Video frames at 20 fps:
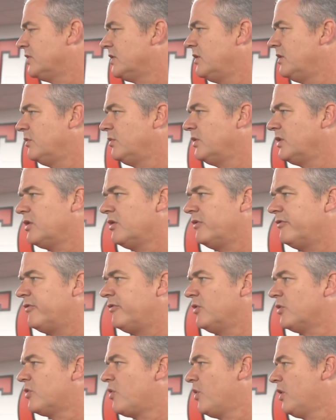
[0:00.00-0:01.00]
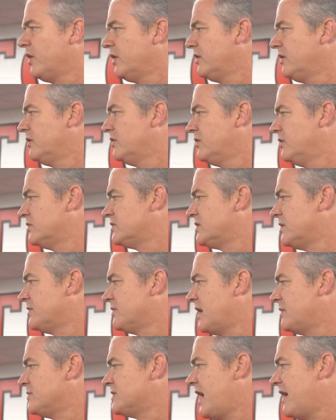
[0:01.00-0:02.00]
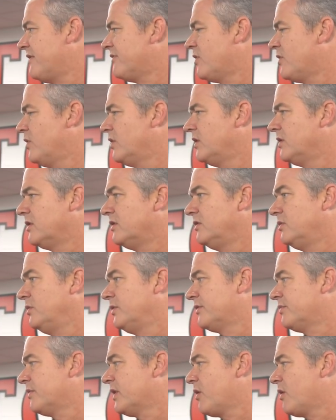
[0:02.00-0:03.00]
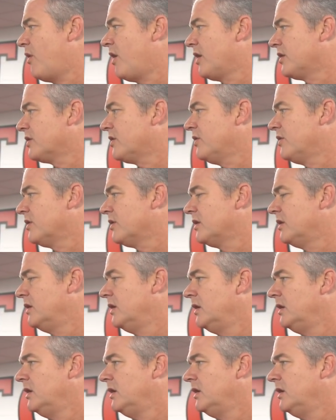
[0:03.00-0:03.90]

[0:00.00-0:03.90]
You know, you go full court, you do sometimes half court. You can do a three-quarter court.